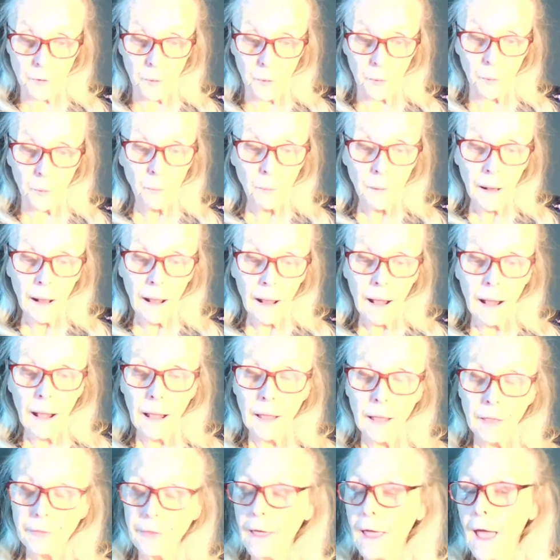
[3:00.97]
2,
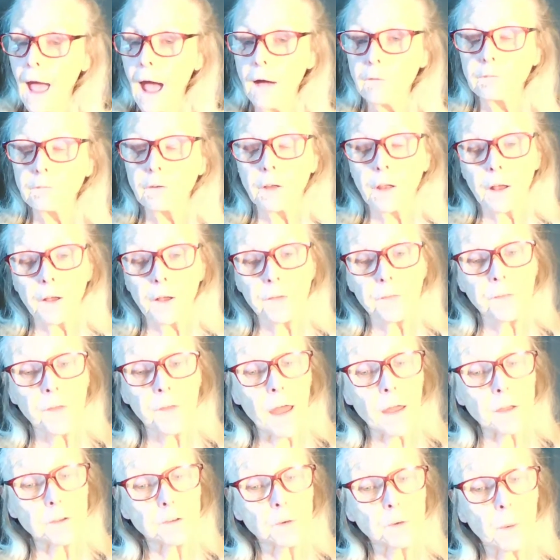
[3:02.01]
they have an
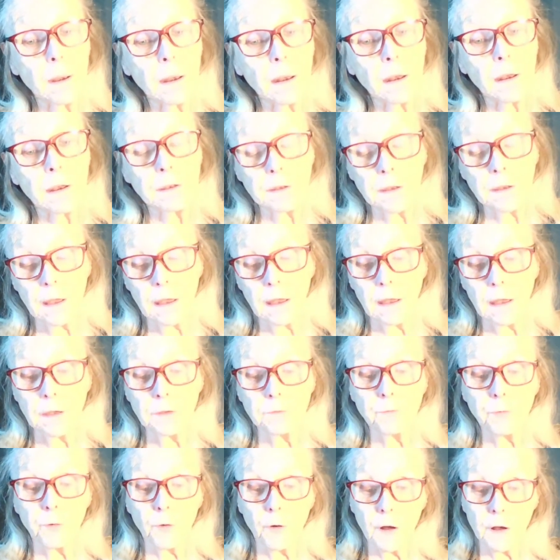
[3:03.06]
exaggerated
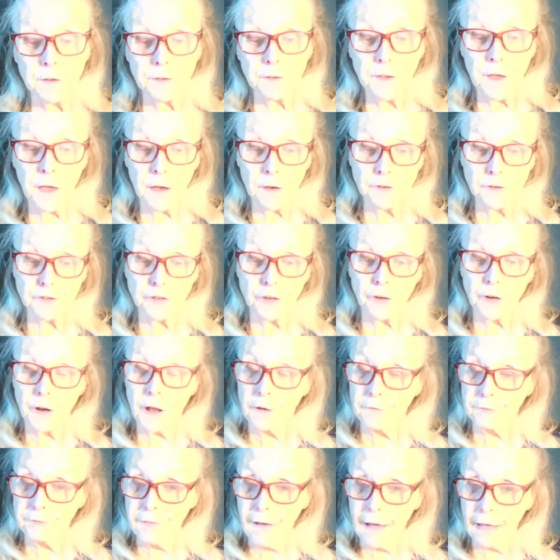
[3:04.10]
need for attention
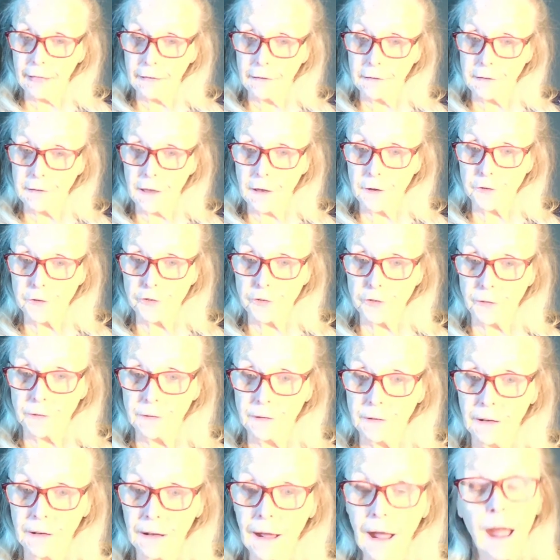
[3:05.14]
and
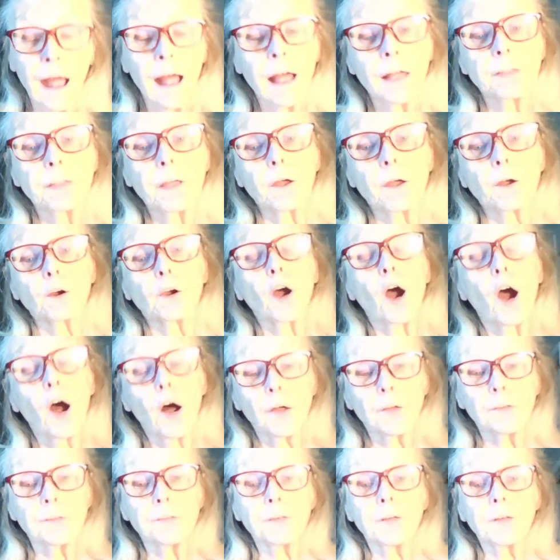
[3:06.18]
validation. They are
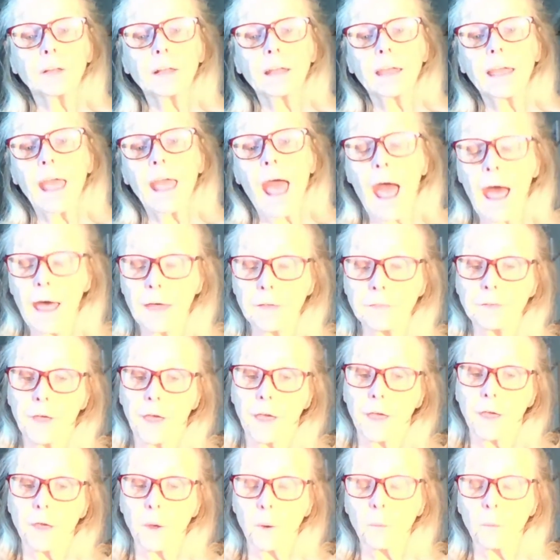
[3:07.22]
constantly
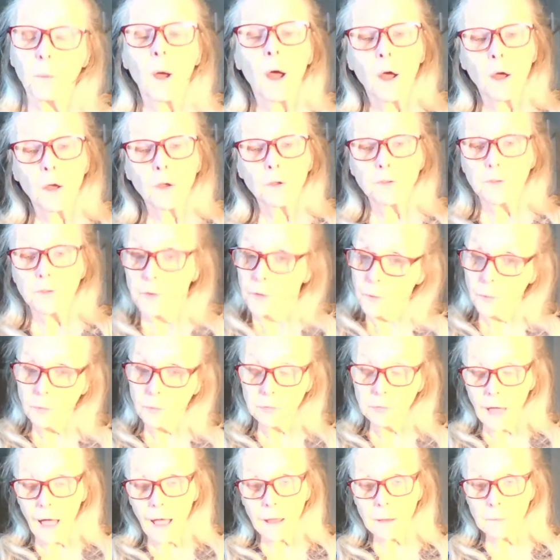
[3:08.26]
asking you, do
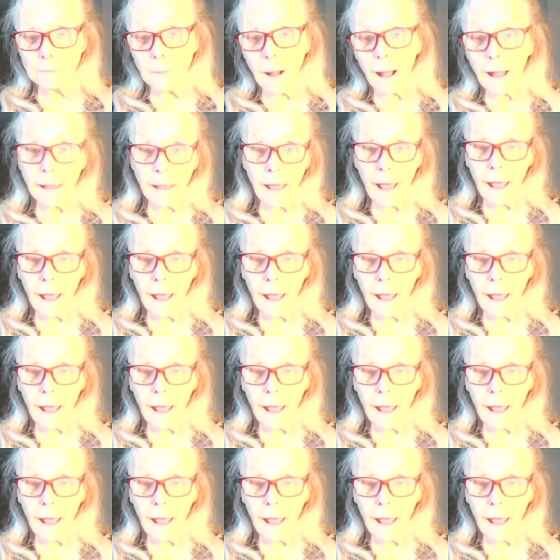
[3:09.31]
you like my